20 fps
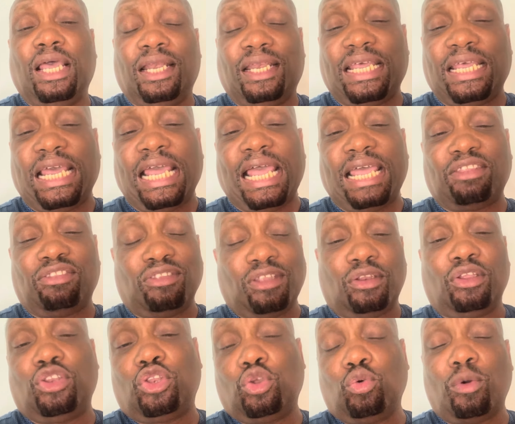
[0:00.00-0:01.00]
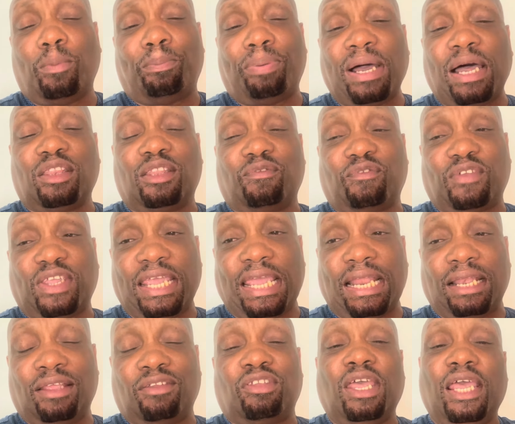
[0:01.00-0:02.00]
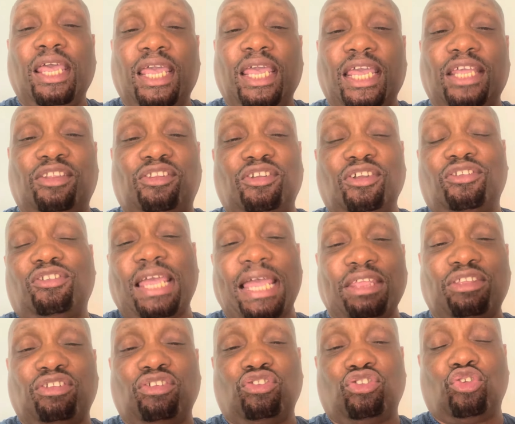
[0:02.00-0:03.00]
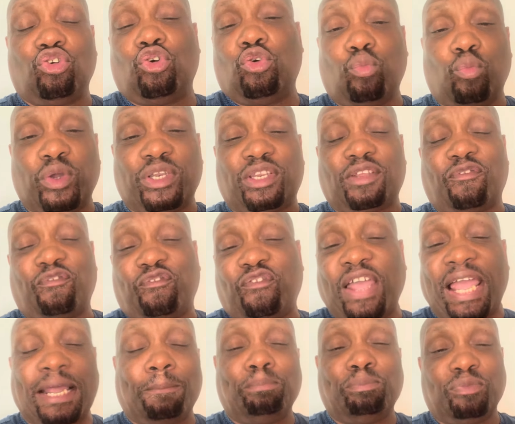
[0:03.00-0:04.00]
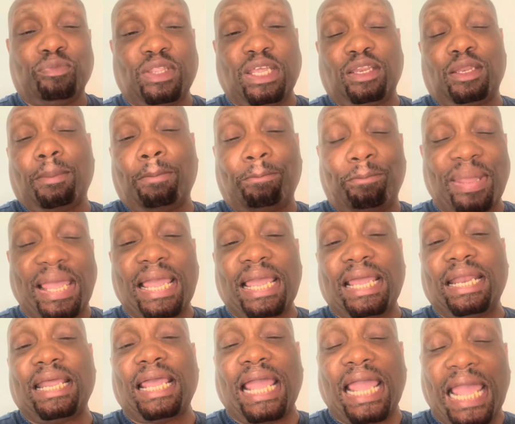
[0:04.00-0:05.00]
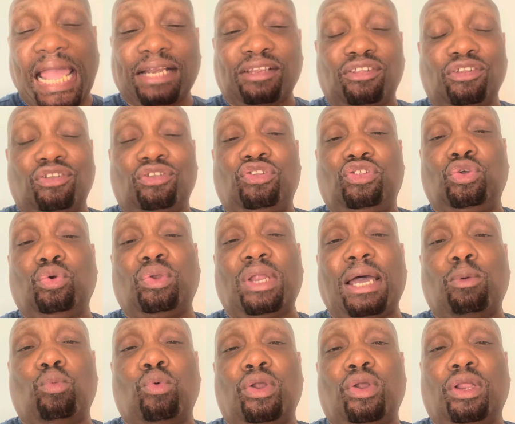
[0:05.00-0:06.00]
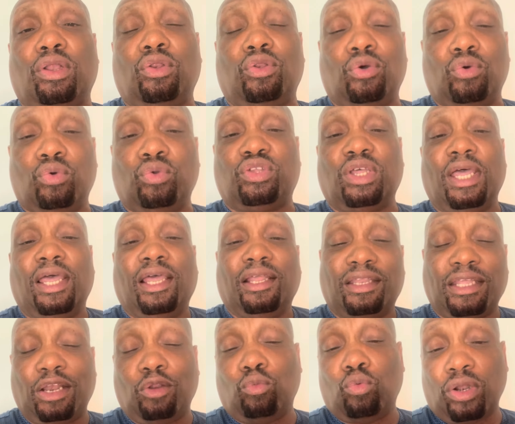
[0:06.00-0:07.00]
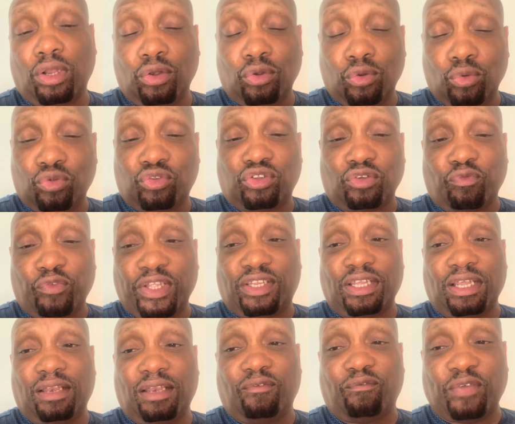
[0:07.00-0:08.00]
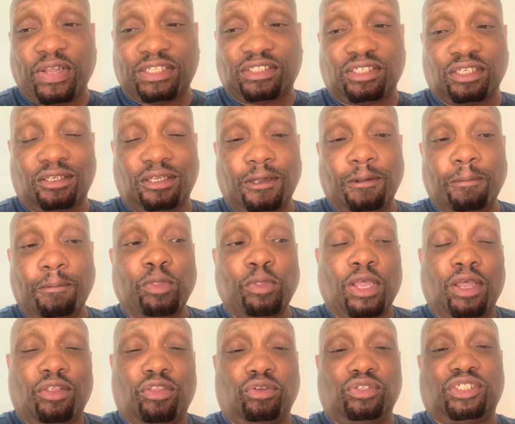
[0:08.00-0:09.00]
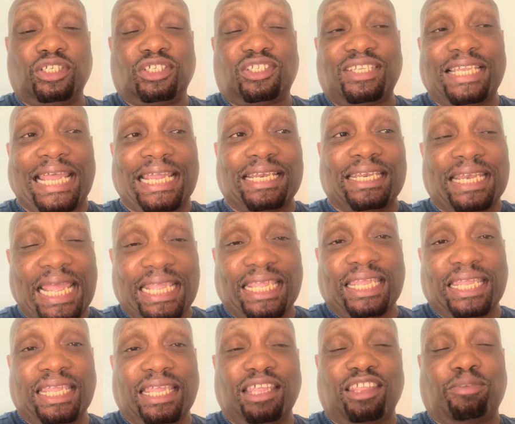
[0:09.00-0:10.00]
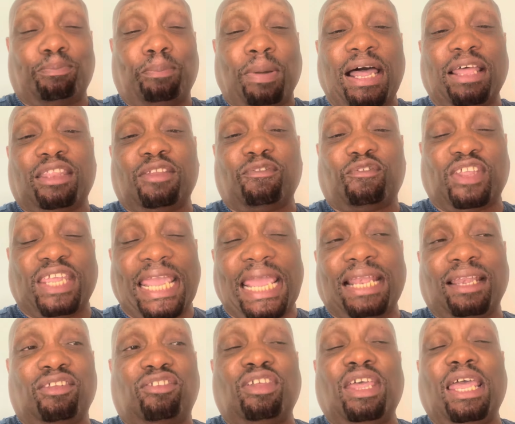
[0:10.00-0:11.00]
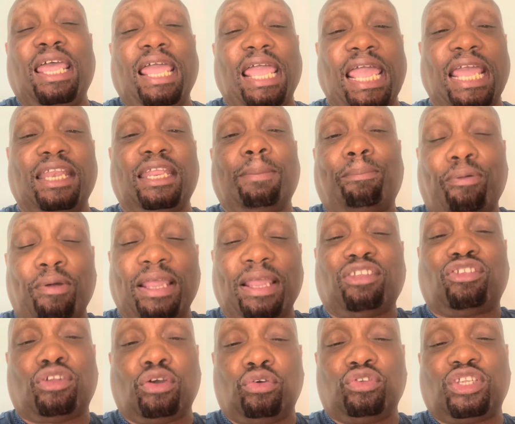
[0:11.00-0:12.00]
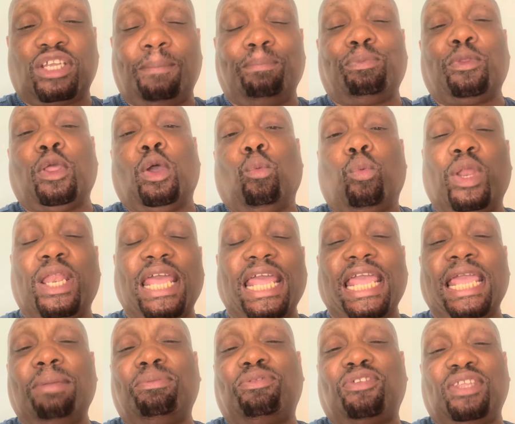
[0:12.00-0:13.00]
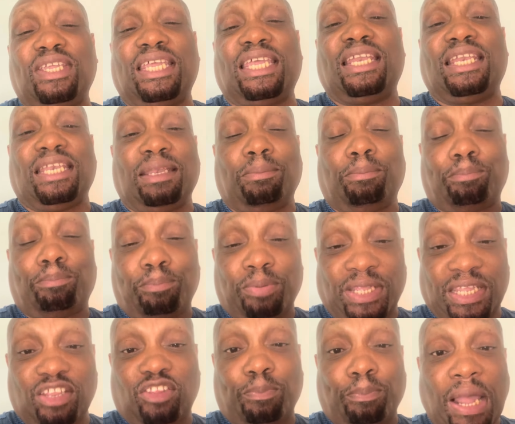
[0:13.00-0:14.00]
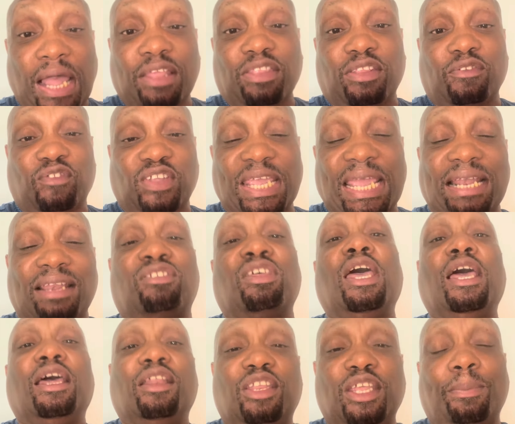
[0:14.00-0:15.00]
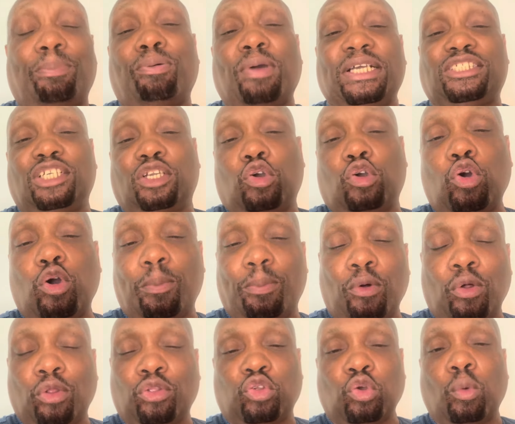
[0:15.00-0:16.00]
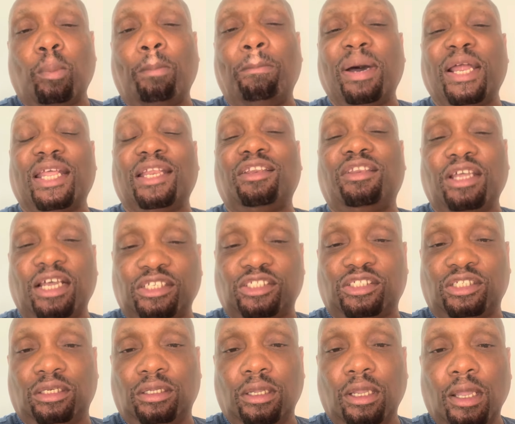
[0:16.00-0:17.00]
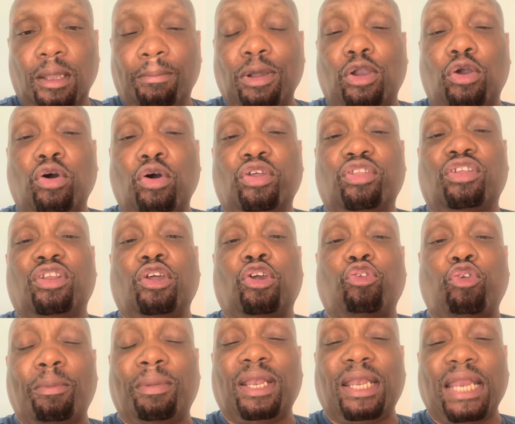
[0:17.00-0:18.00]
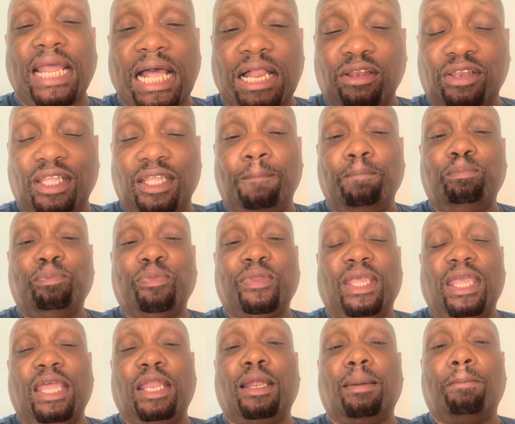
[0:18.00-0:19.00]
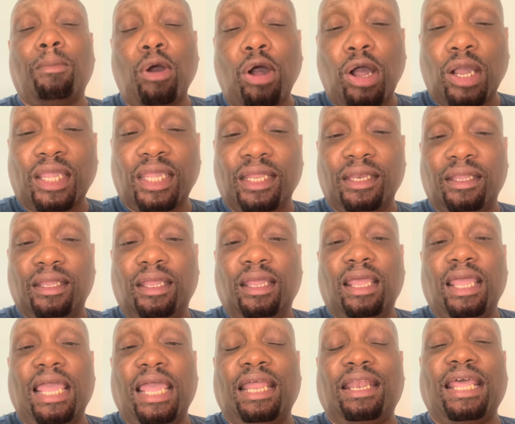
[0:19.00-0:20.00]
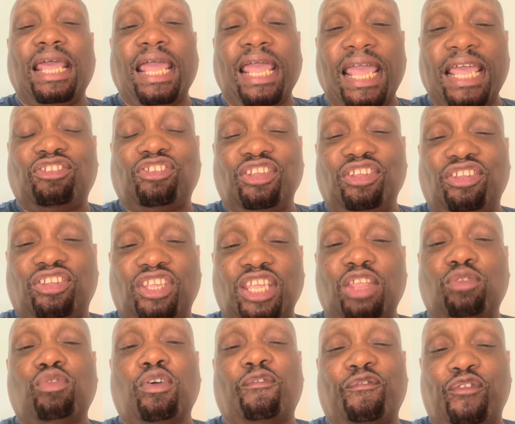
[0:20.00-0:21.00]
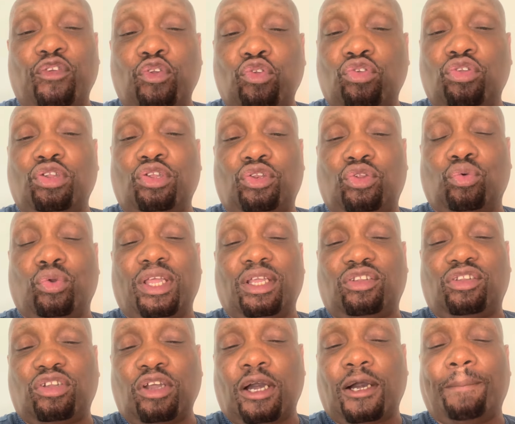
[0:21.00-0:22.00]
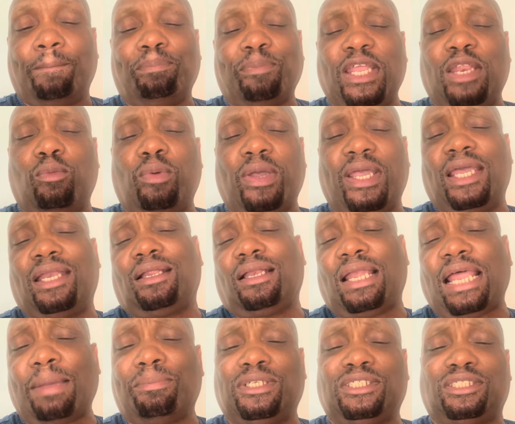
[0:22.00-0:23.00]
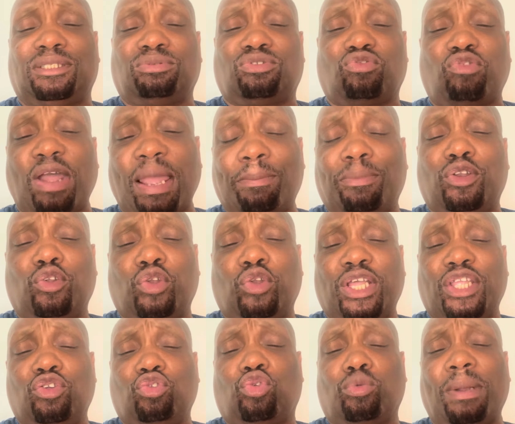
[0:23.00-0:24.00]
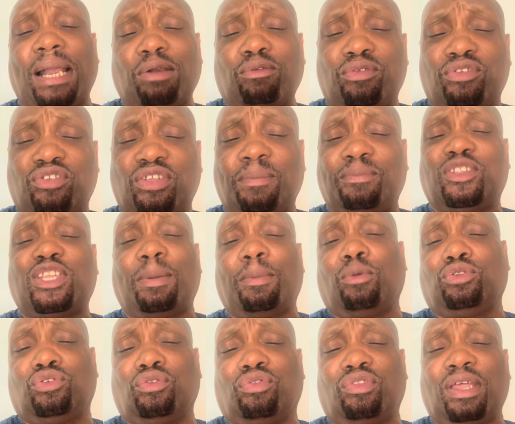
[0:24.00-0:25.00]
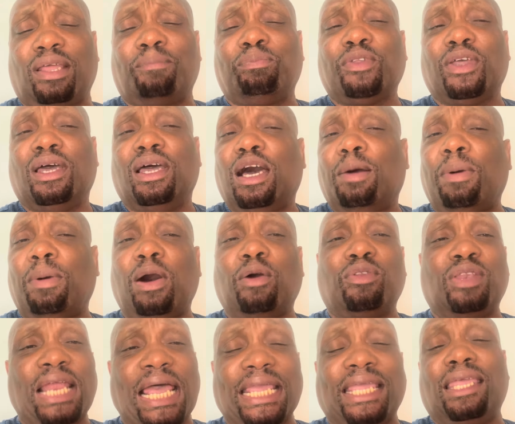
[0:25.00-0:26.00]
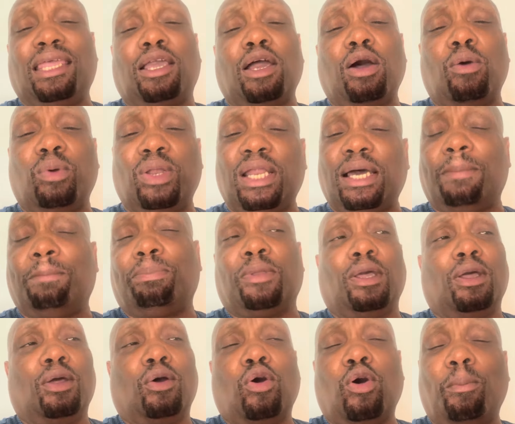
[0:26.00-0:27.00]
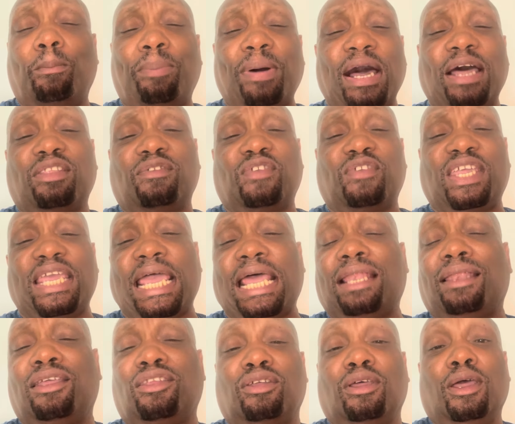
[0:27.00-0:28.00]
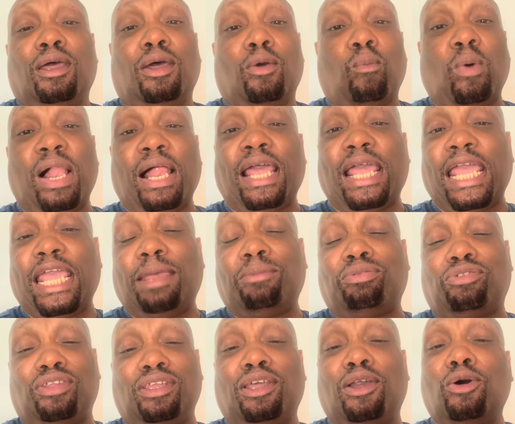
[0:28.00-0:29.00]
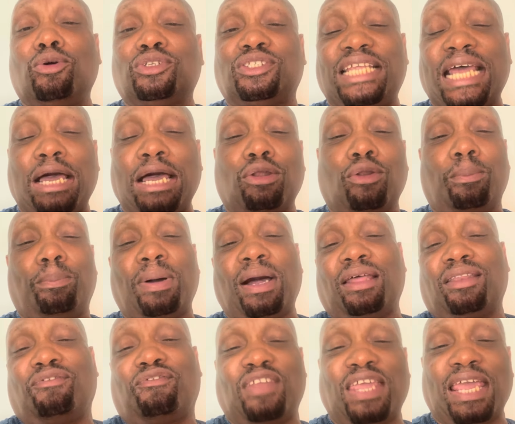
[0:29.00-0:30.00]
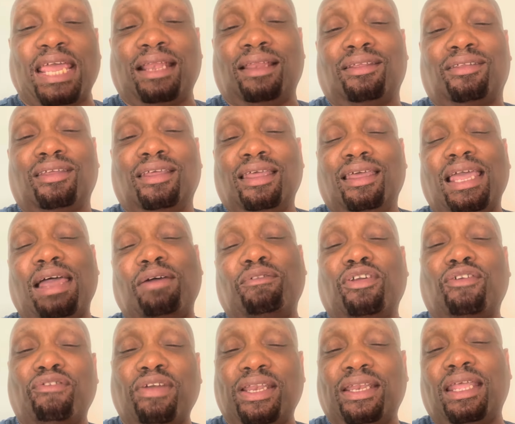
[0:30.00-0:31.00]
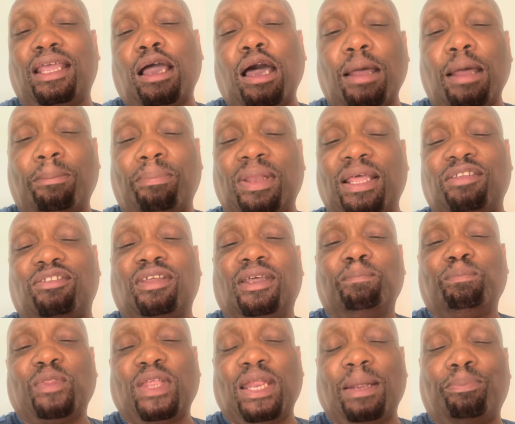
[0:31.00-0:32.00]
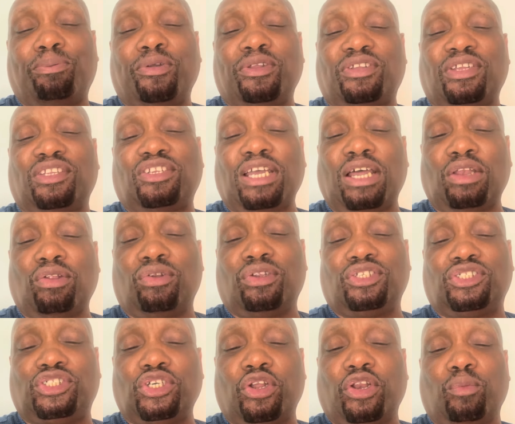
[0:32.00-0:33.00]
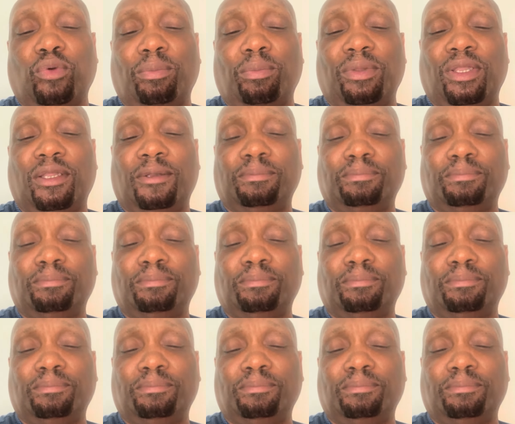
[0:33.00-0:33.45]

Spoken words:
that has nothing to do with positive catalysts. It just has to do with the fact that the bad actors do not want to lose. They don't want to lose to retail investors. So just like Nike gets positive catalysts and their price goes up, when AMC gets positive catalysts, their price should go up also, but it doesn't because of the criminality in the market and the SEC's refusal to do their job. Anyway, hit the like button, subscribe button, all that YouTube algorithm. Tell me what you think about Nike going up on positive catalysts while AMC goes down on positive catalysts. Have a great day. God bless. And I appreciate y'all on the journey with me.